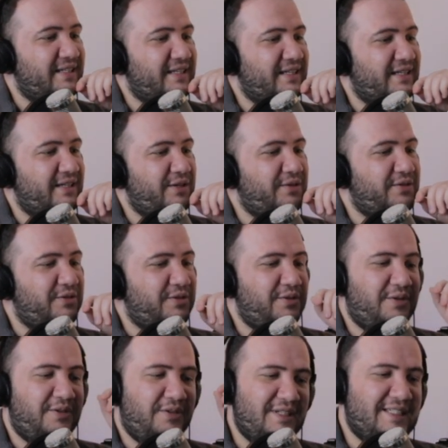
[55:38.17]

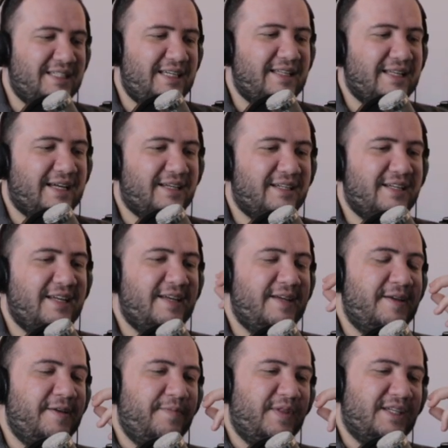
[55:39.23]
you can see that
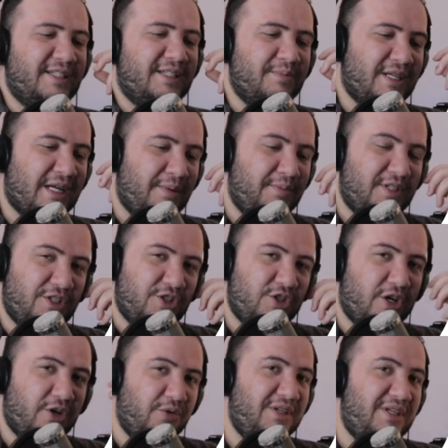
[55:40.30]
sometimes it's
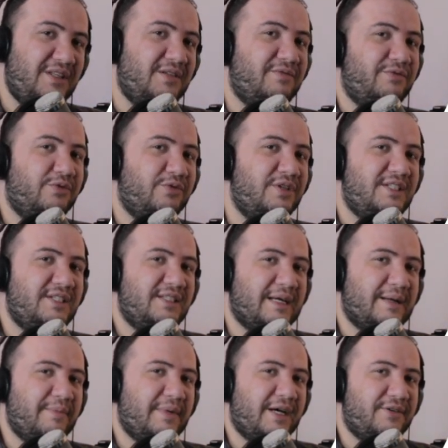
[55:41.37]
not only the voice that
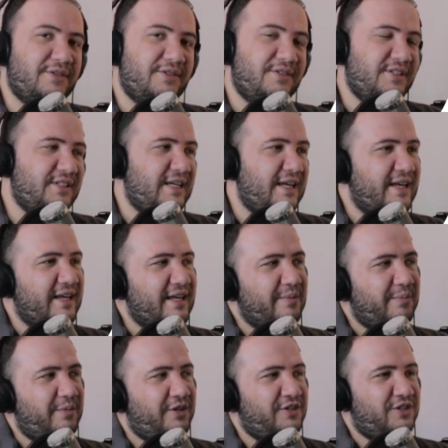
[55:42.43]
matters,
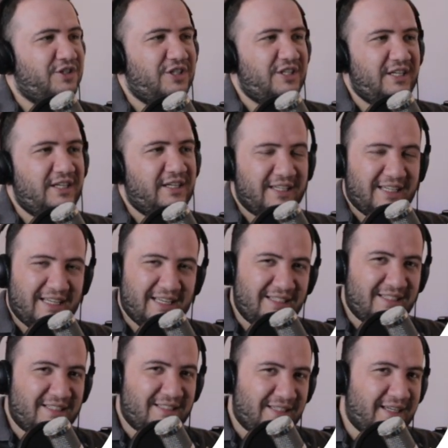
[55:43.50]
because she can
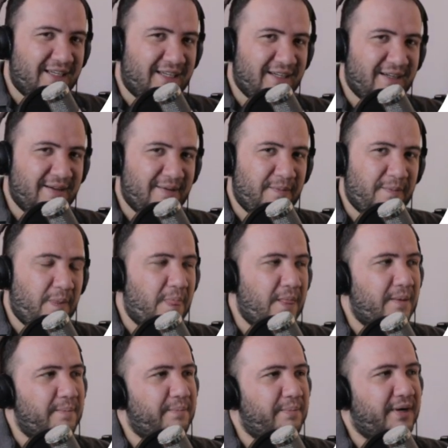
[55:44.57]
sing,
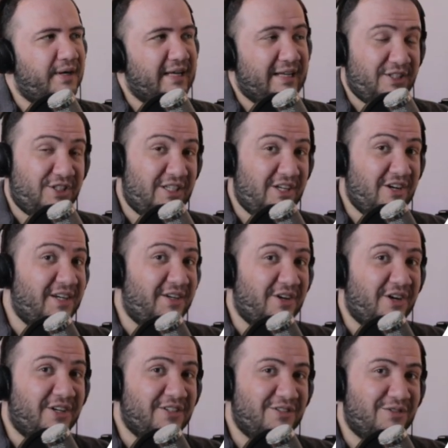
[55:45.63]
and she got an
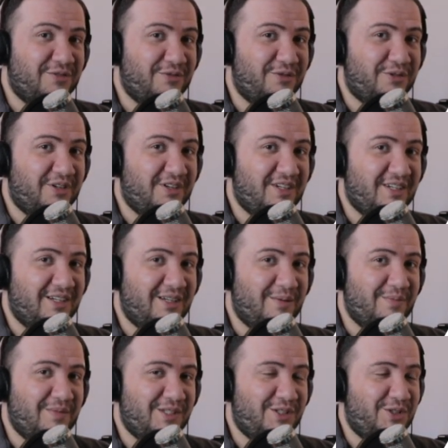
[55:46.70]
Oscar
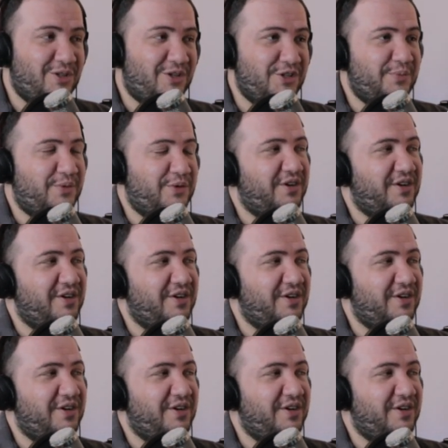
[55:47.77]
for A Star Is Born.